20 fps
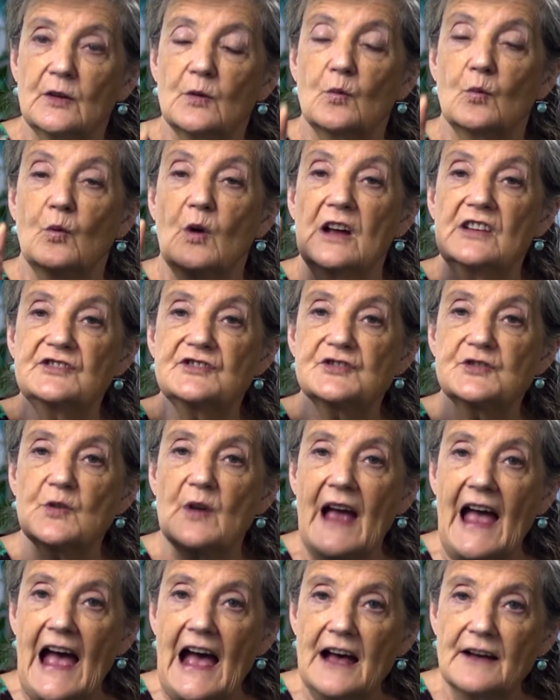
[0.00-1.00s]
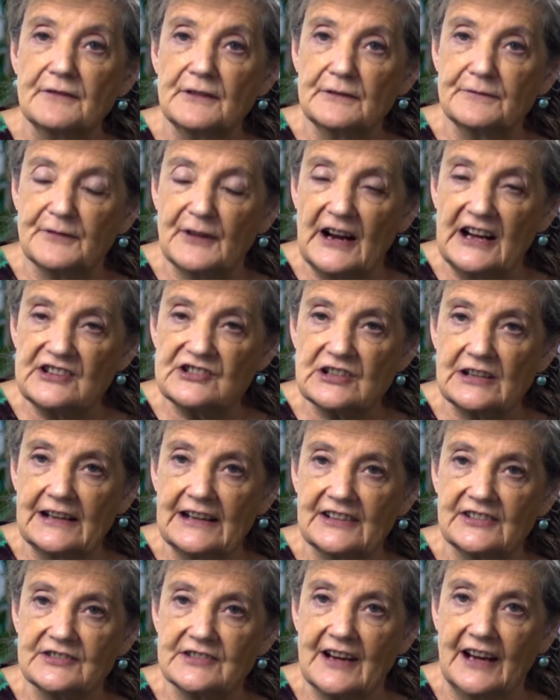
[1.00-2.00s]
Once you have a Fragile
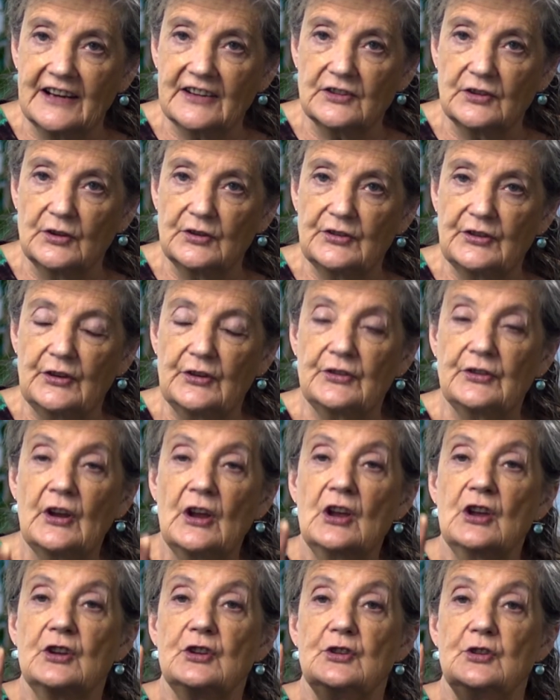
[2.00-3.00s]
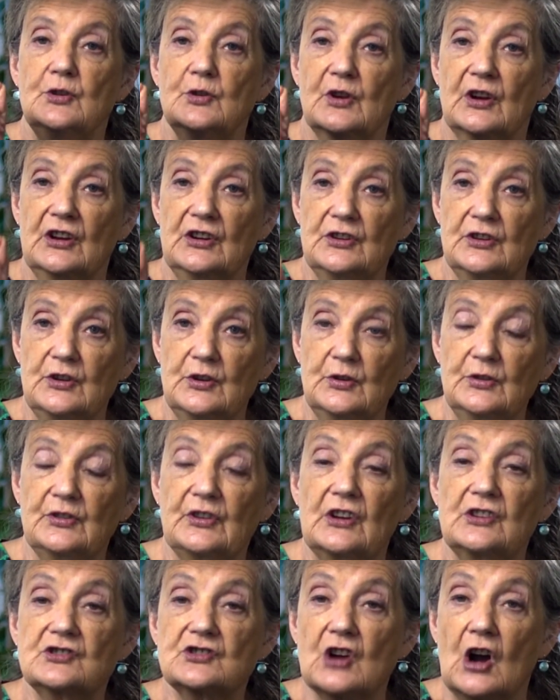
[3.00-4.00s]
X diagnosis, you can use
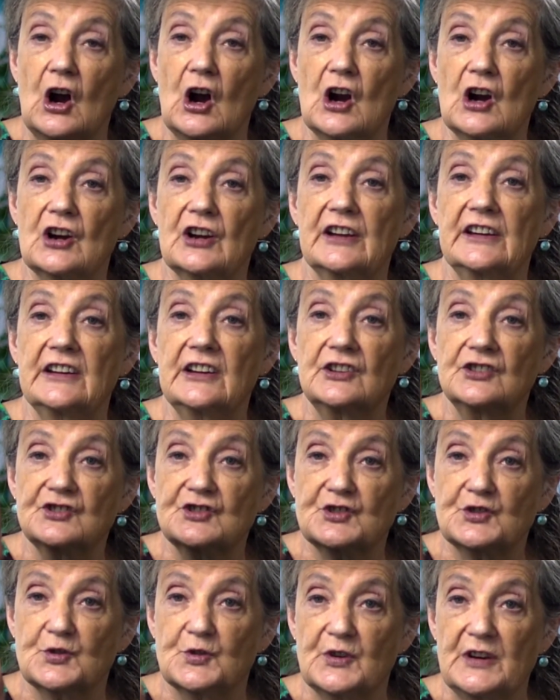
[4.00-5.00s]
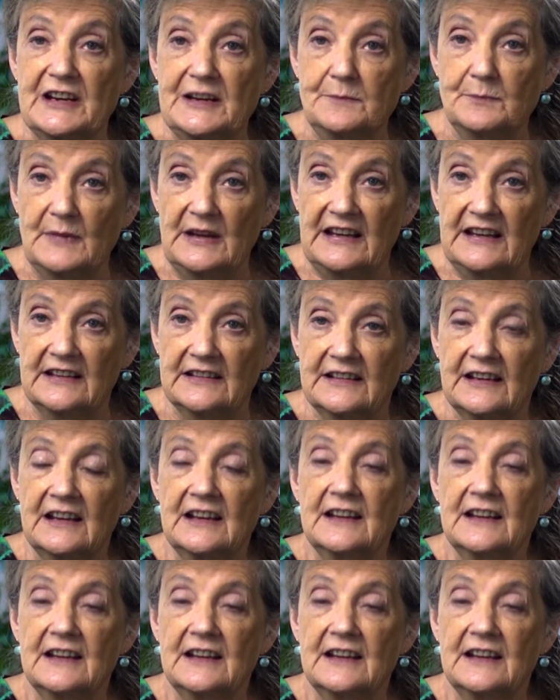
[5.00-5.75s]
a targeted treatment